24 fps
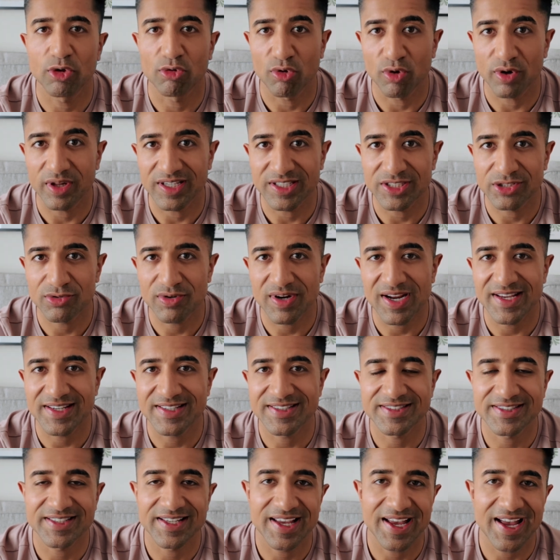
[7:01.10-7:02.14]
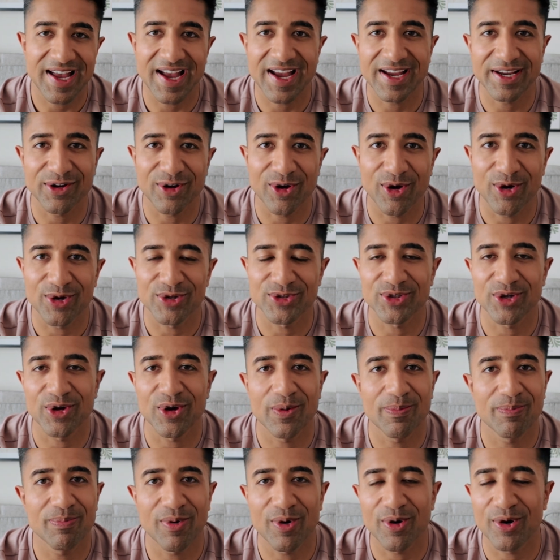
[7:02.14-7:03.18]
chronic stress, high
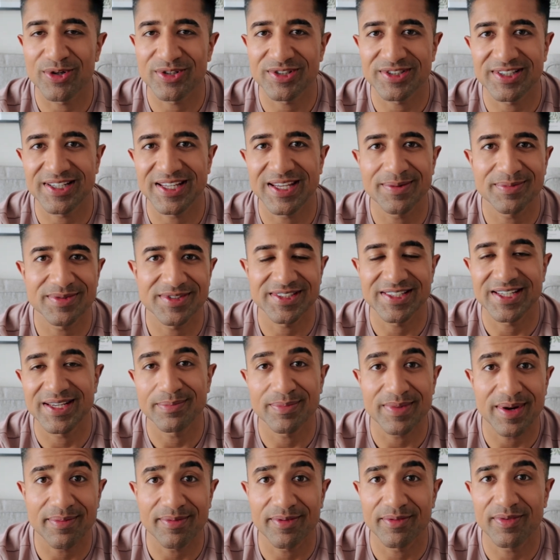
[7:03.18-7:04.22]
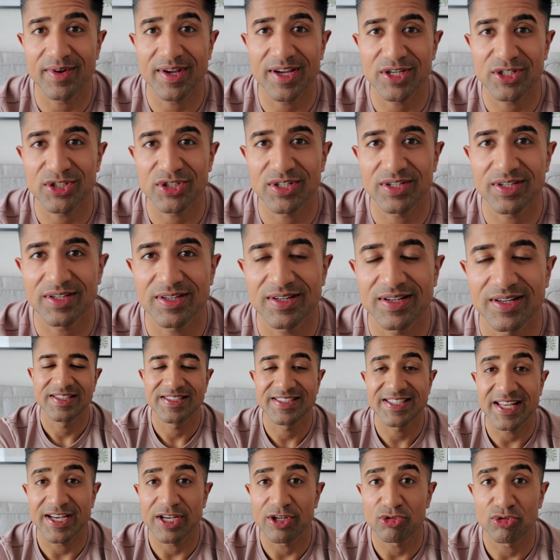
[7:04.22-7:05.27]
cortisol, poor sleep, sleep deprivation,
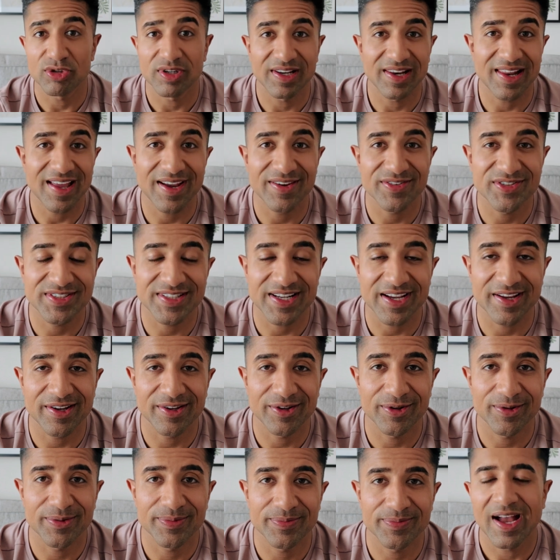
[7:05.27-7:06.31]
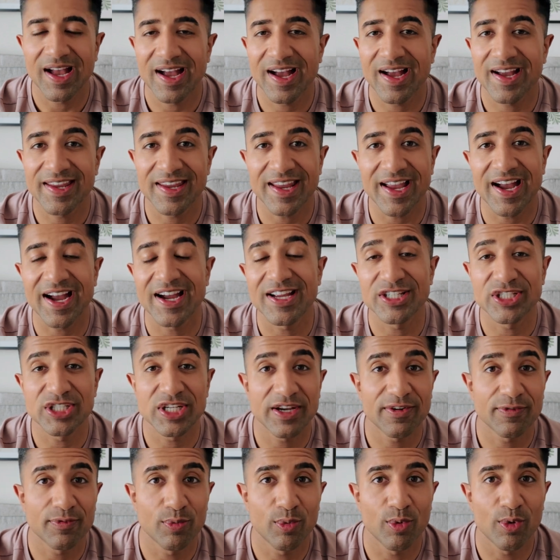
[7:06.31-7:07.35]
sedentary lifestyle, high
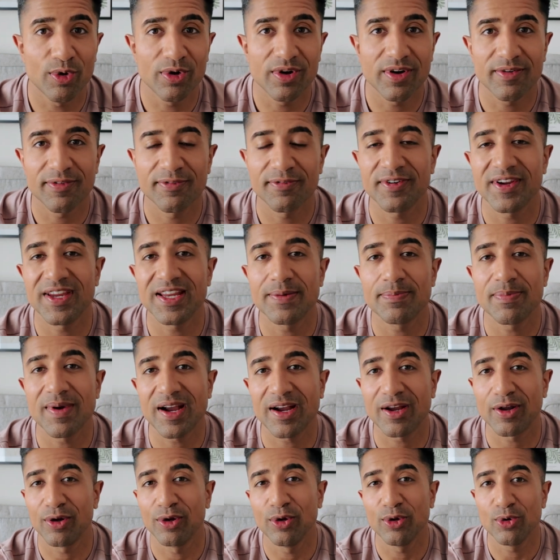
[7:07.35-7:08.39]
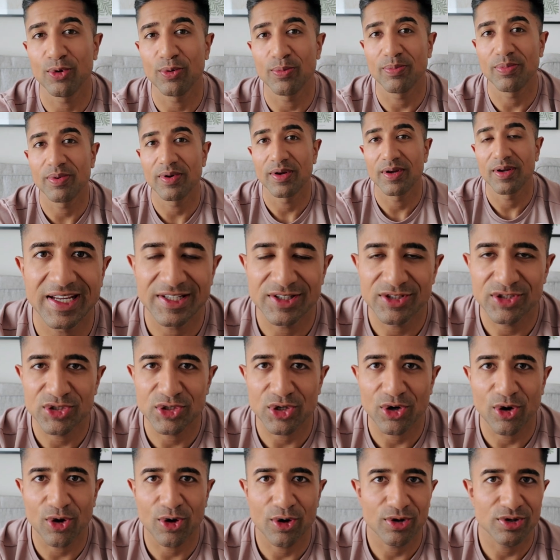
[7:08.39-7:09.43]
IGF 1 feedback loop. In
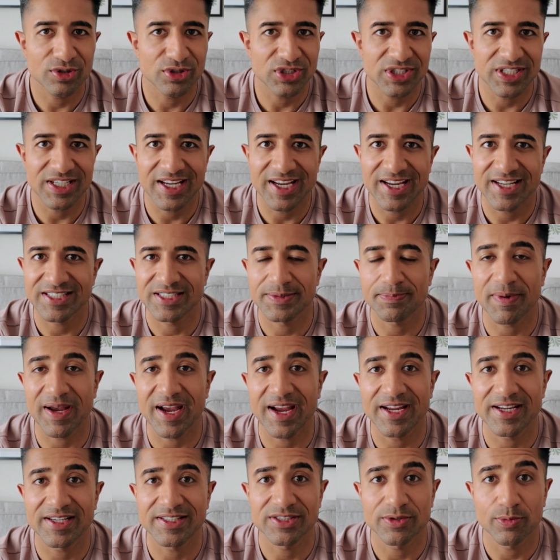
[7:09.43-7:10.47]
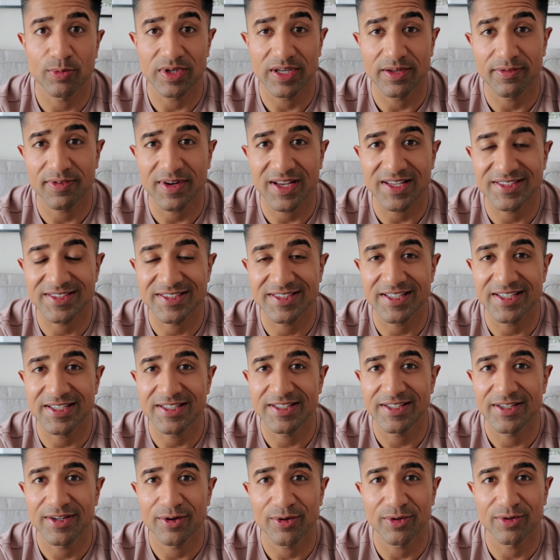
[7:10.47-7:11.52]
short, GH spikes when you're
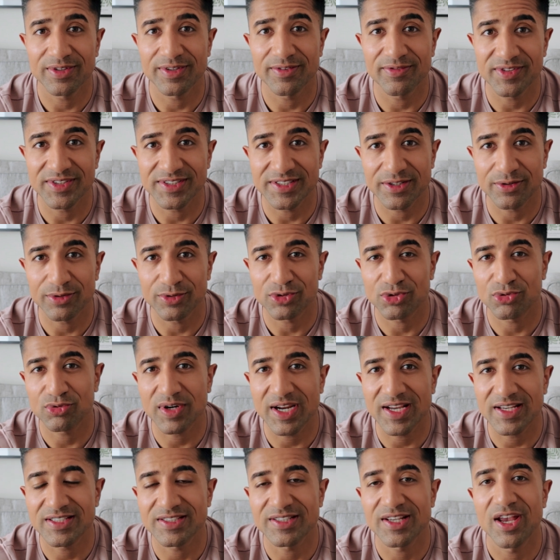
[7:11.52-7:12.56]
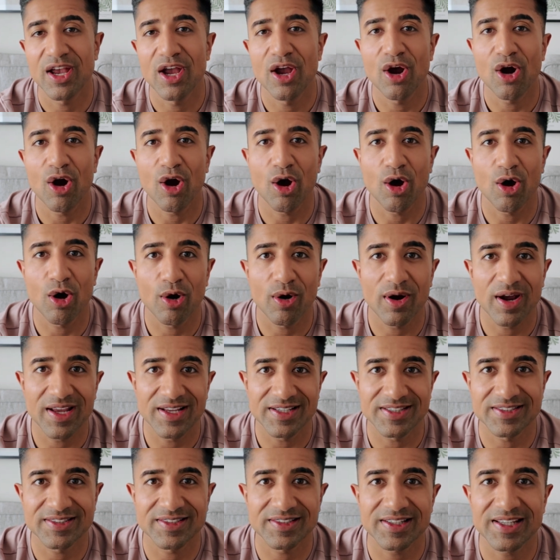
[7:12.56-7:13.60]
fasted, under physical stress, or
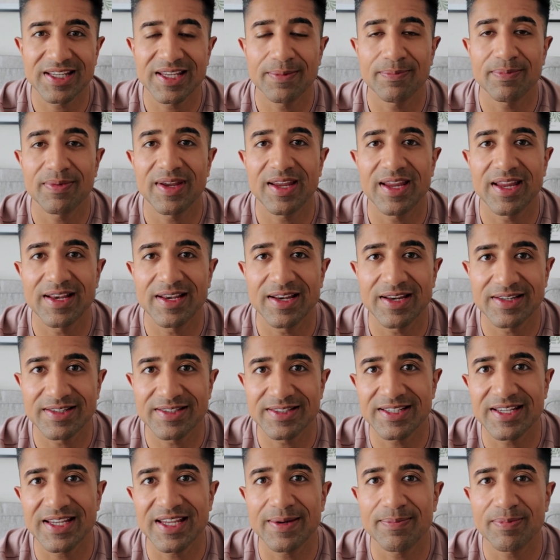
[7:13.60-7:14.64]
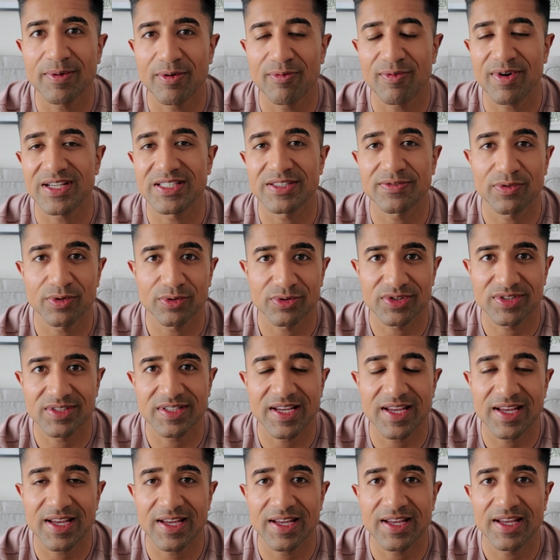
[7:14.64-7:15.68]
asleep in a deep, restful
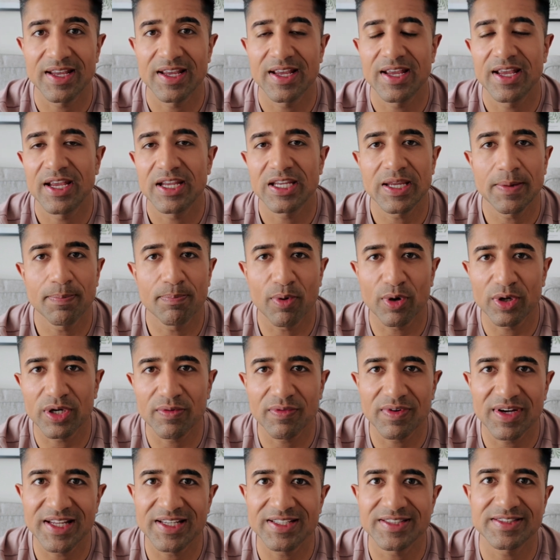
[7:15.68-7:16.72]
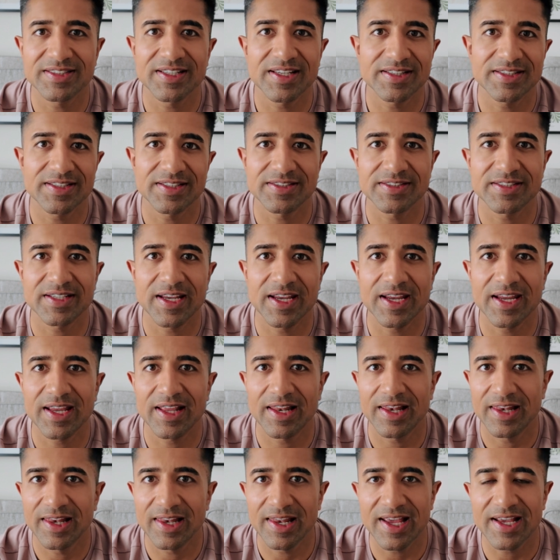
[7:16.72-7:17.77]
state. Your body releases it to say,
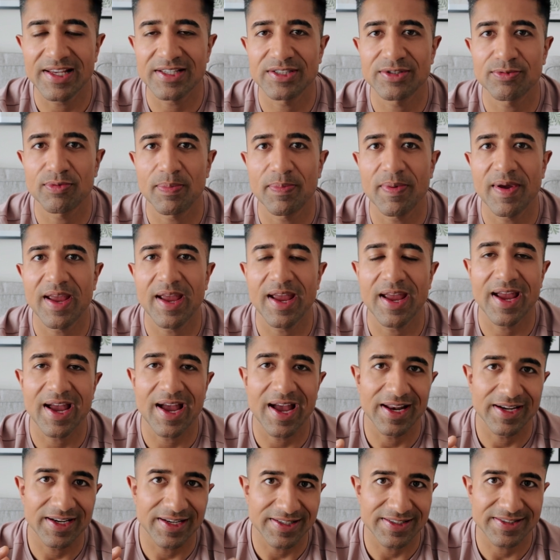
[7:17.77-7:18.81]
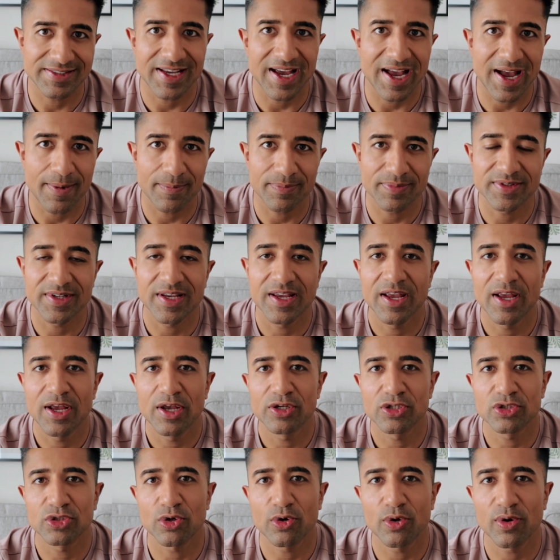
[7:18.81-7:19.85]
let's repair and adapt
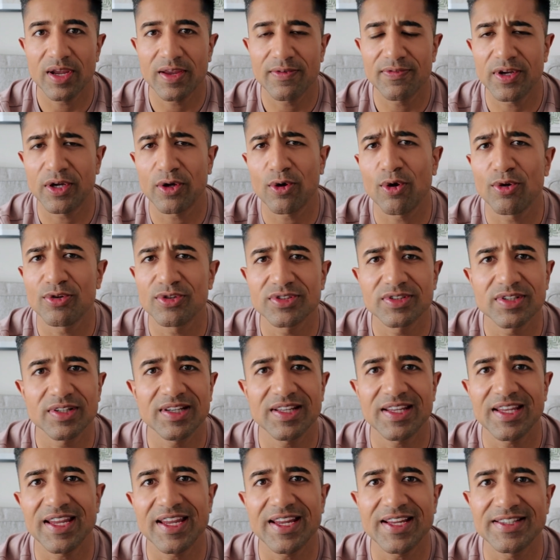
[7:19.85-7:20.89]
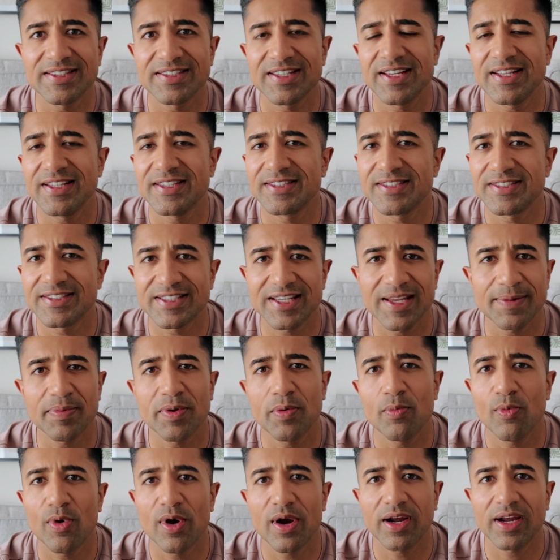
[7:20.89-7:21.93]
so if you're constantly eating,
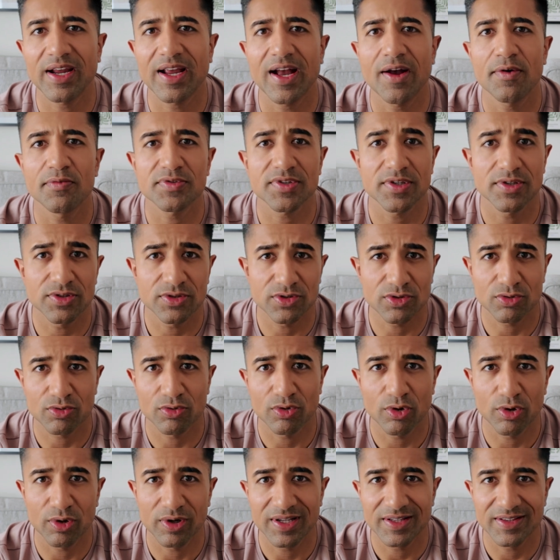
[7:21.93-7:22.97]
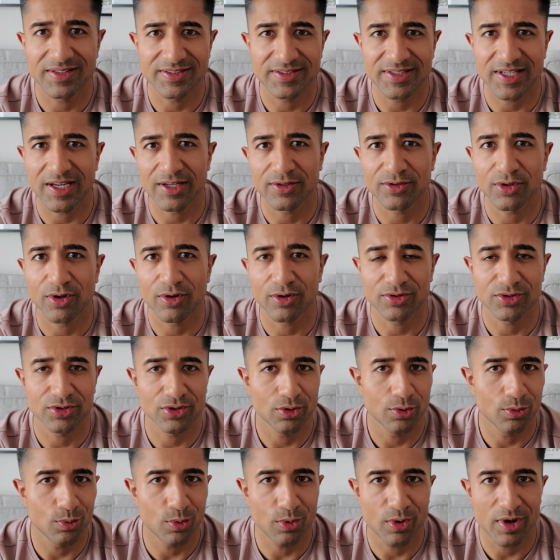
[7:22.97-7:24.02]
skipping workouts and scrolling TikTok
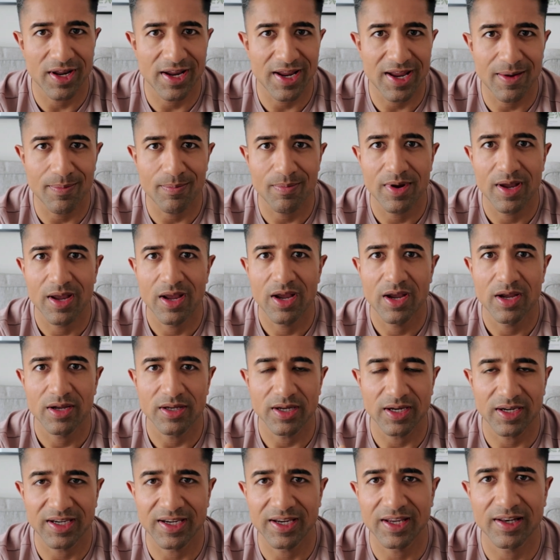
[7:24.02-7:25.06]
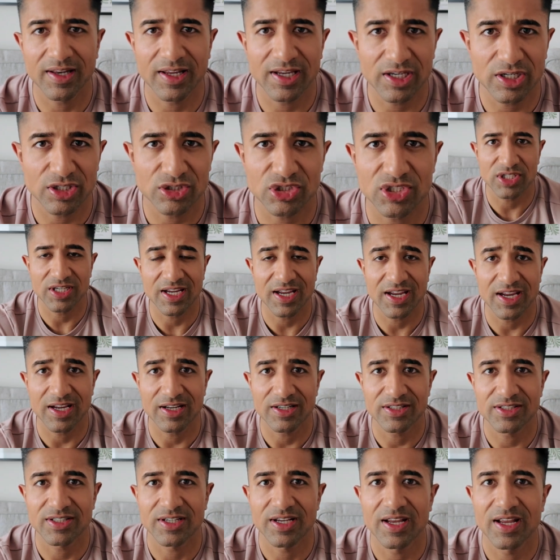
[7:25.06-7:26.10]
till 1am, you're killing your
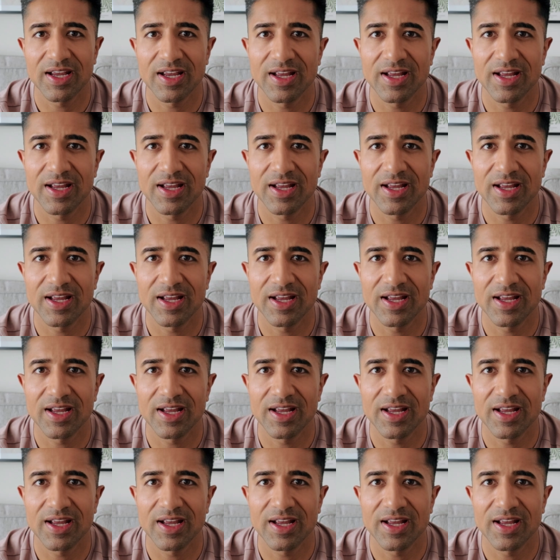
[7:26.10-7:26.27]
GH.